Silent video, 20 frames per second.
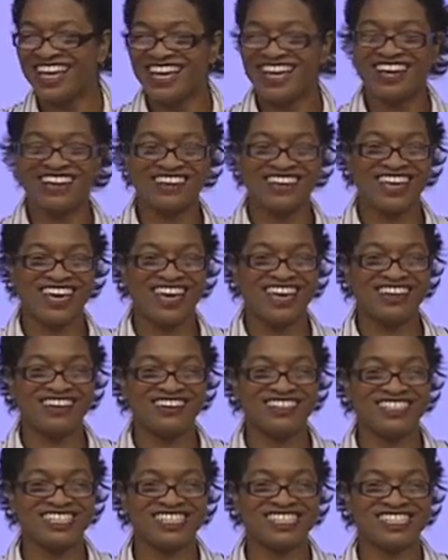Okay,
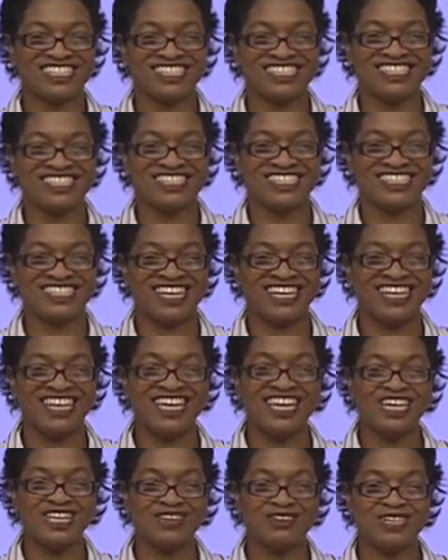you're just
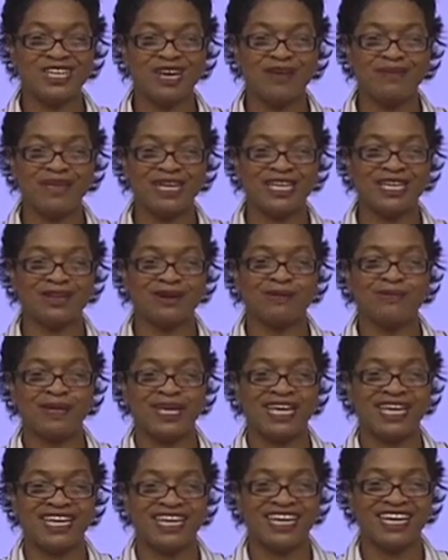tucking in your tummy a little
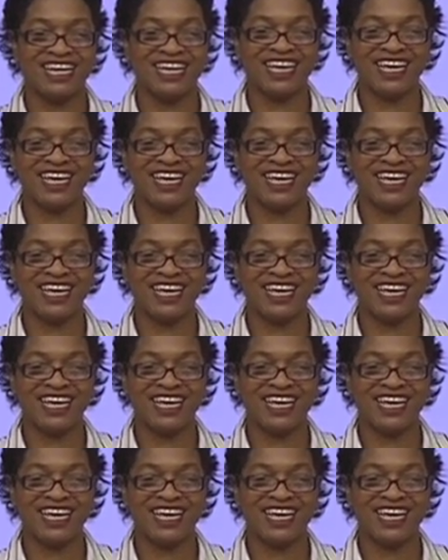bit